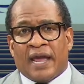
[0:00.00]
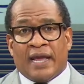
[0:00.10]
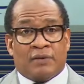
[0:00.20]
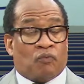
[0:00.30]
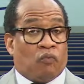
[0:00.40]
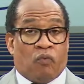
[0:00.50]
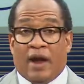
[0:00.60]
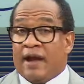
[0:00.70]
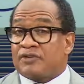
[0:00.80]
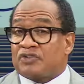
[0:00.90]
And
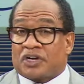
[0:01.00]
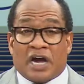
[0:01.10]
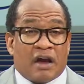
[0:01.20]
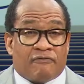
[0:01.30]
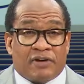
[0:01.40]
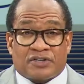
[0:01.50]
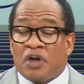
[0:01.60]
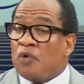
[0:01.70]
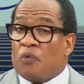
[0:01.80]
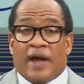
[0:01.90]
where's the coverage?
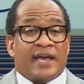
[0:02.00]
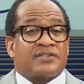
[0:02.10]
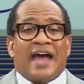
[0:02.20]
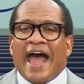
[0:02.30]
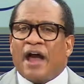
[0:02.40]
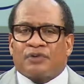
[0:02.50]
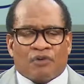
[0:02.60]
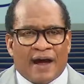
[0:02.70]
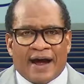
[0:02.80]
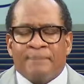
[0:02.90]
Where's the
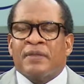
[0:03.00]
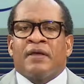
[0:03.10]
outcry?